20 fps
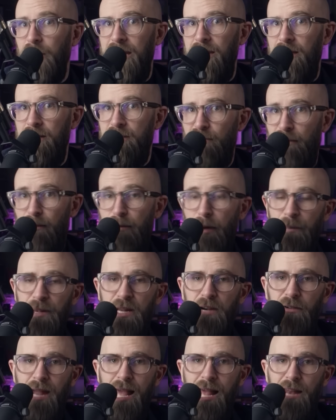blankets from a
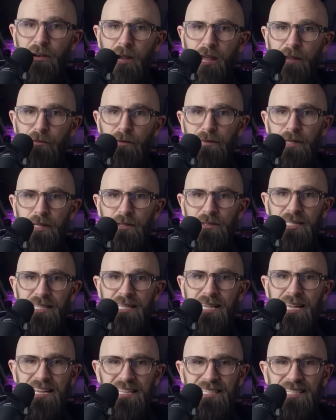popular airline revealed
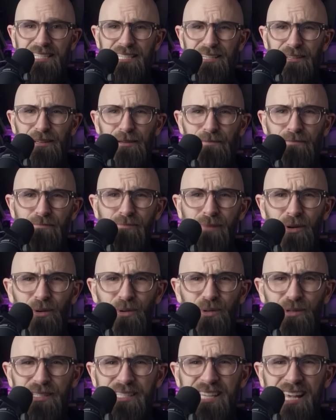yeast,
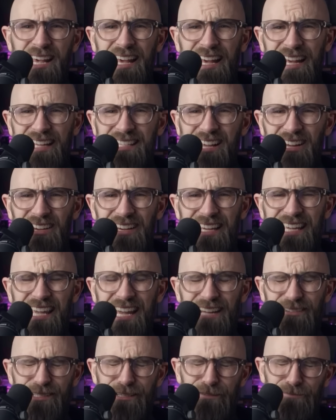mold, and high
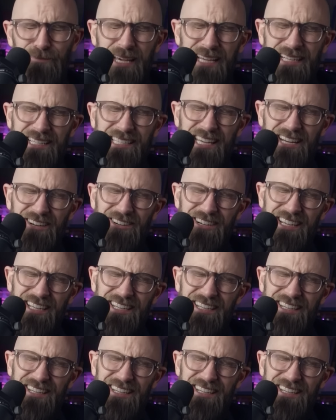counts of bacteria.